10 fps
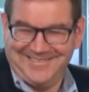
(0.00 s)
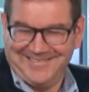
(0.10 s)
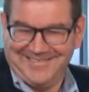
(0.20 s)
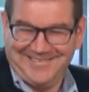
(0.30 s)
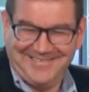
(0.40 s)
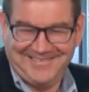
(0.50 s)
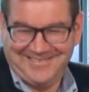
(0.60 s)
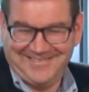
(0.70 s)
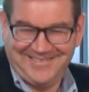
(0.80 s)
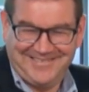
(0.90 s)

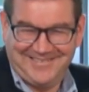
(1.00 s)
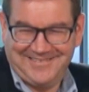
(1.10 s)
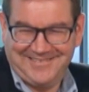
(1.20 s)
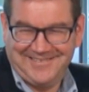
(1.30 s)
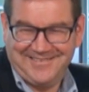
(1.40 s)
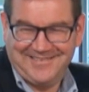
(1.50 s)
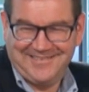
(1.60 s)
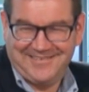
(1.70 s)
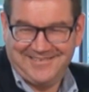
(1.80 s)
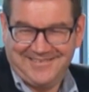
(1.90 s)

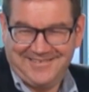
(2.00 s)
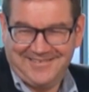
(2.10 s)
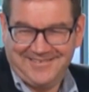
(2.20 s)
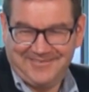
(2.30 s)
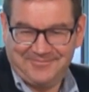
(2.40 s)
No words are spoken by the person on screen.